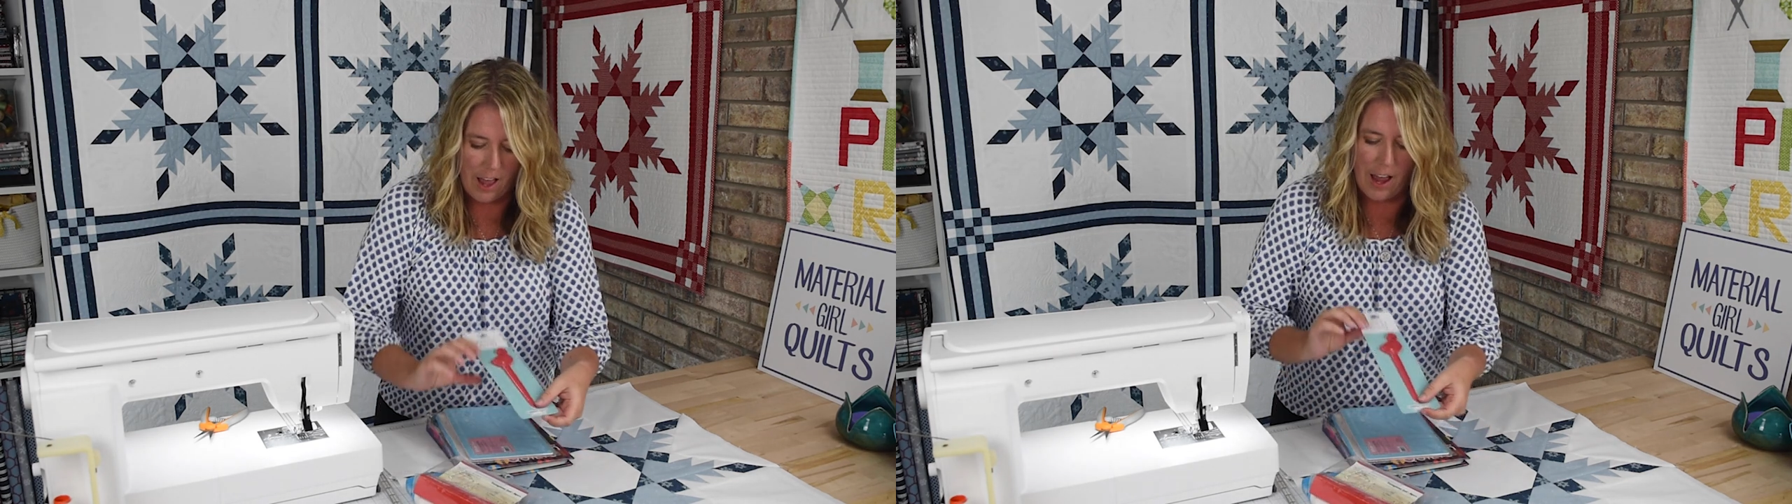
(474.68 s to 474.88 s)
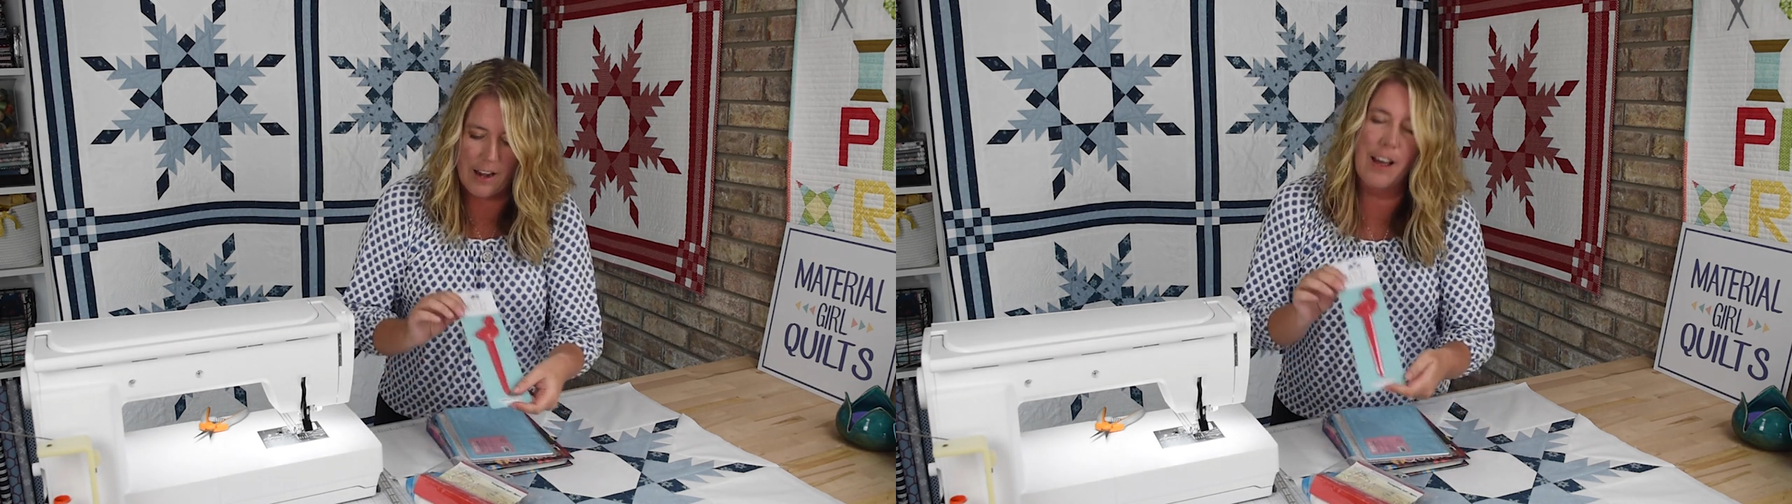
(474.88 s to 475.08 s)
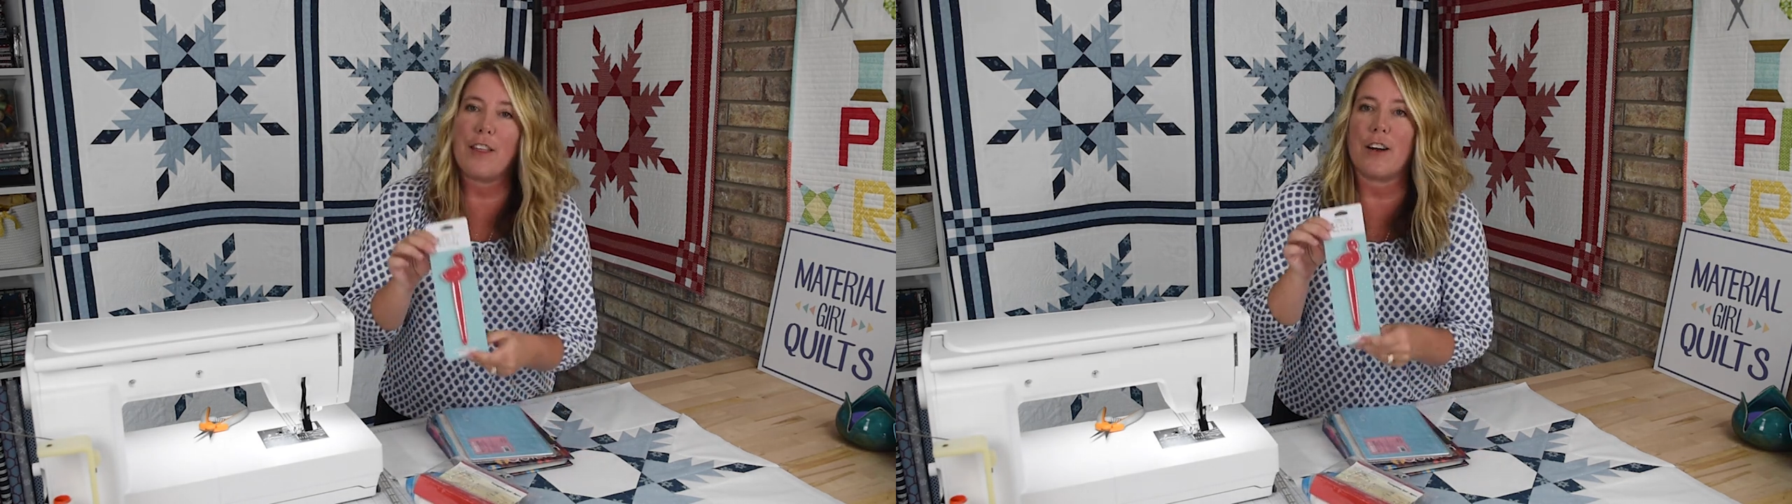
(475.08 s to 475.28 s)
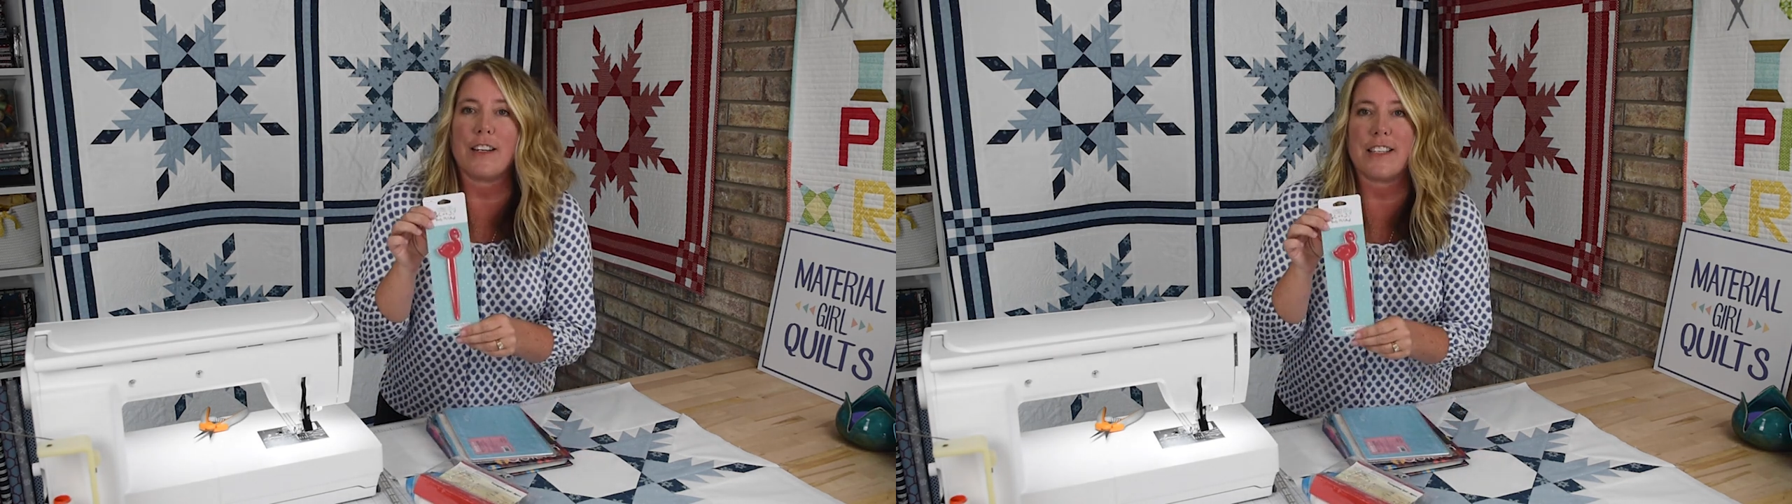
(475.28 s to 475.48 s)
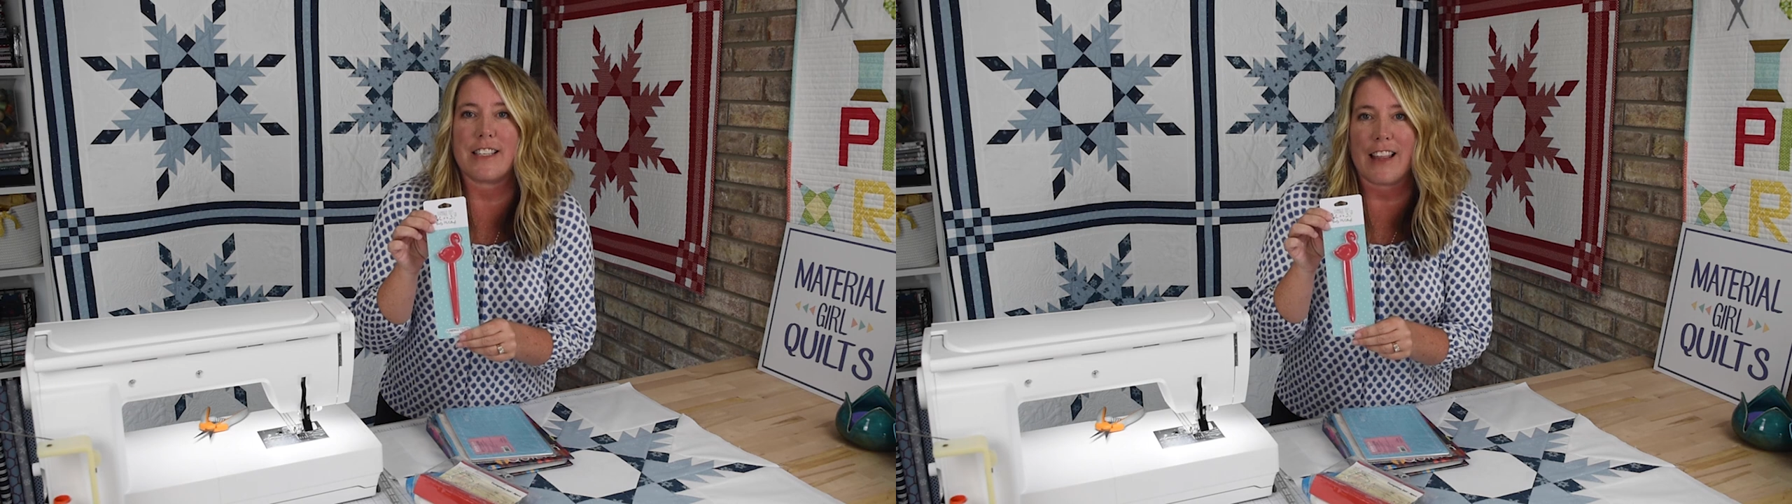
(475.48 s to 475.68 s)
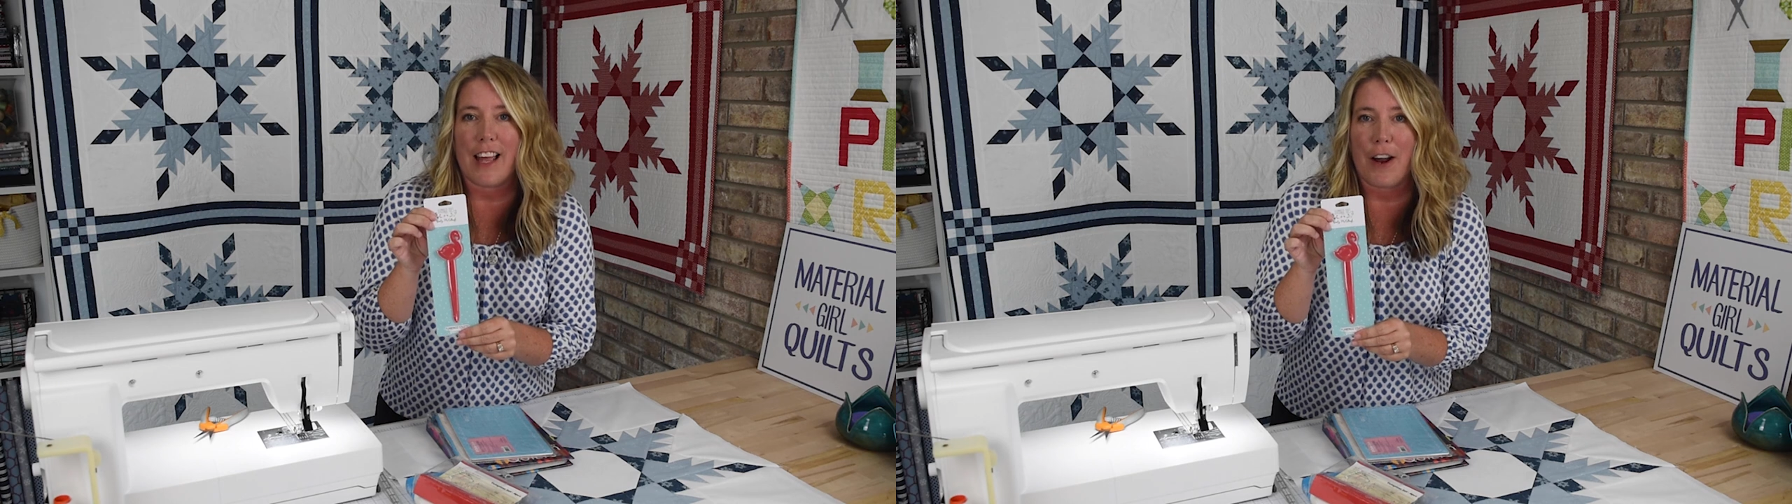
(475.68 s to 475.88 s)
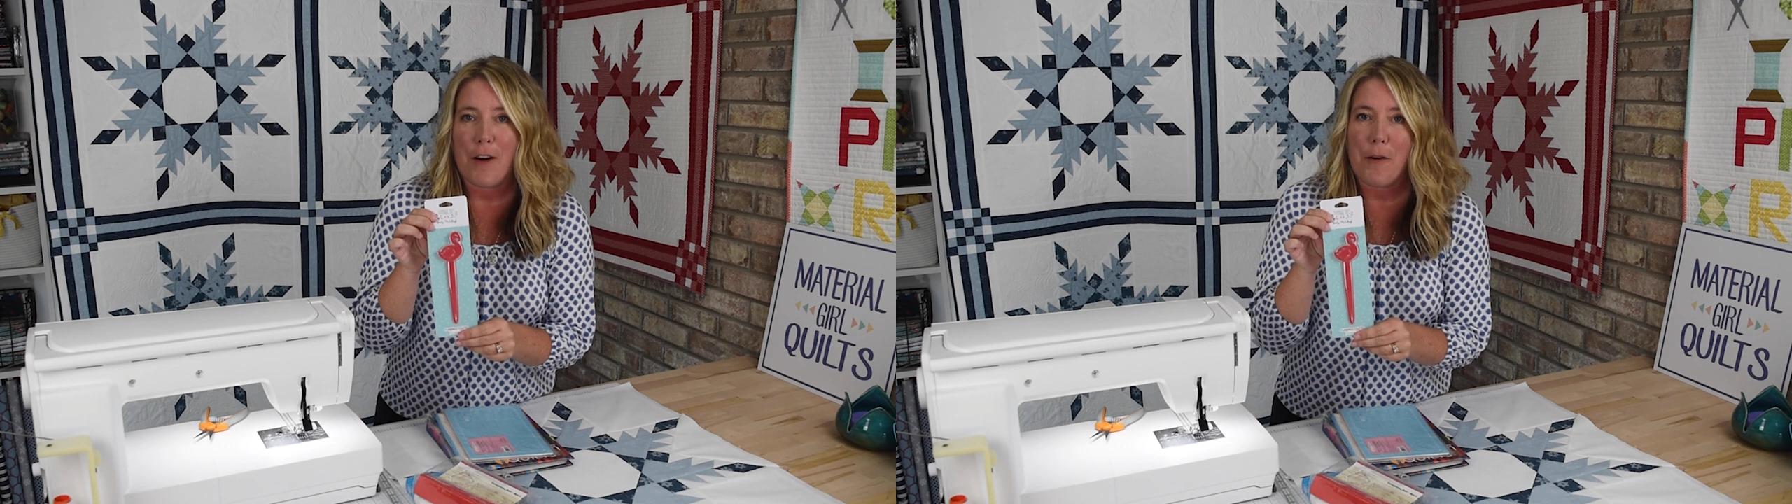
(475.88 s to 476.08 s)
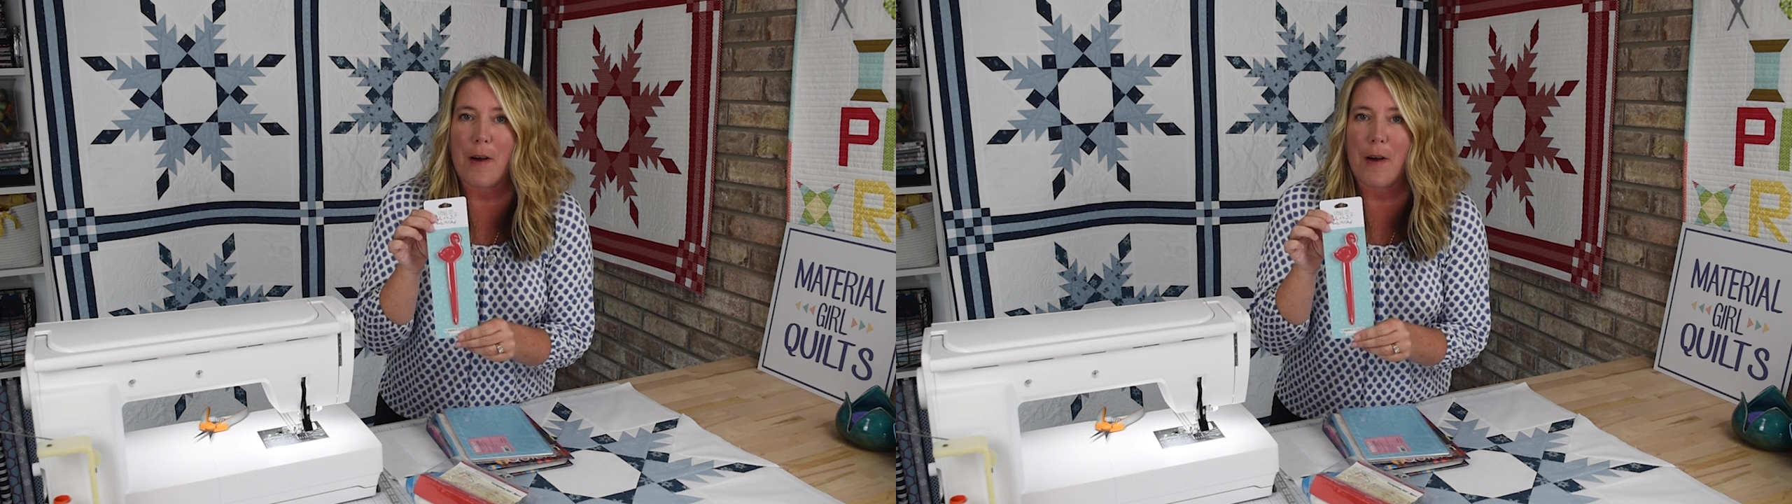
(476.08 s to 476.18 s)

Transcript: another stiletto